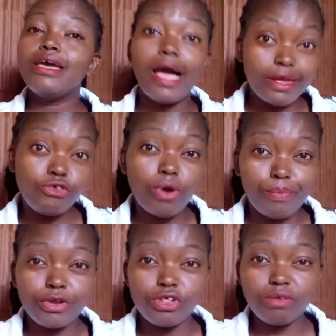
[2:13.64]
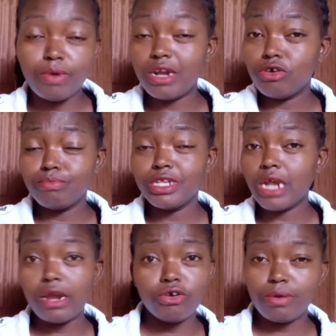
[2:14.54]
I do appreciate, I don't mean
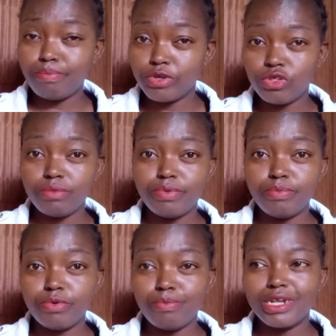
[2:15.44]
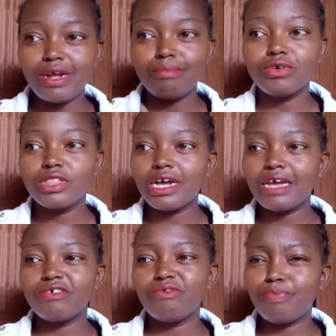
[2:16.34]
I don't appreciate people, but I'm not the
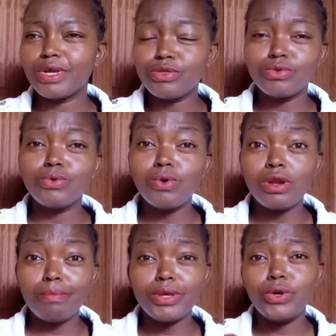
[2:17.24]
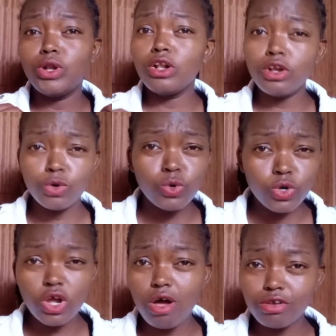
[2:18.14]
kind of a person who's gonna be
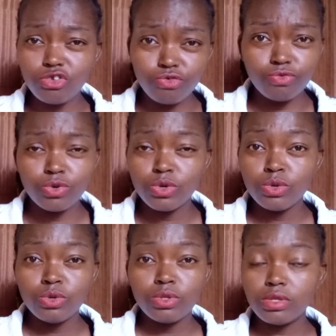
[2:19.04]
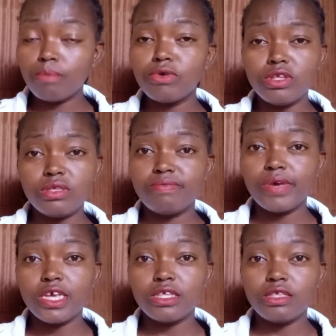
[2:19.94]
glued onto somebody's
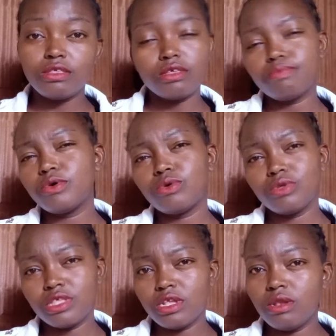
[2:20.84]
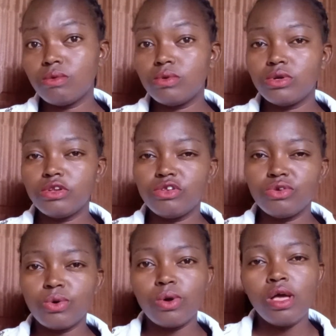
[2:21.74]
face just because they look good, you
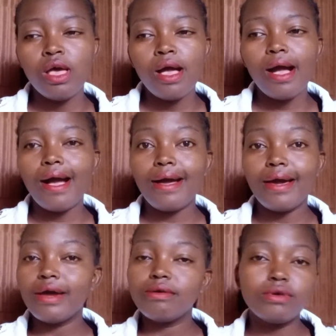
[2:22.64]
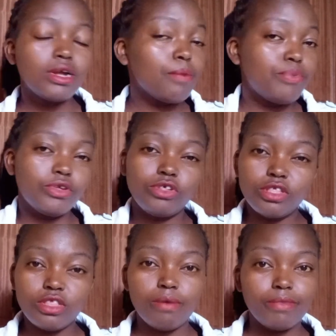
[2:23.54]
know. I'm gonna
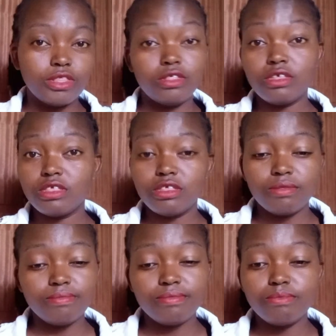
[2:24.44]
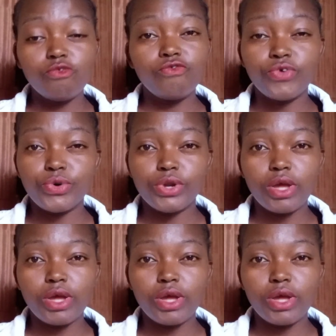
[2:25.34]
appreciate them and just move on.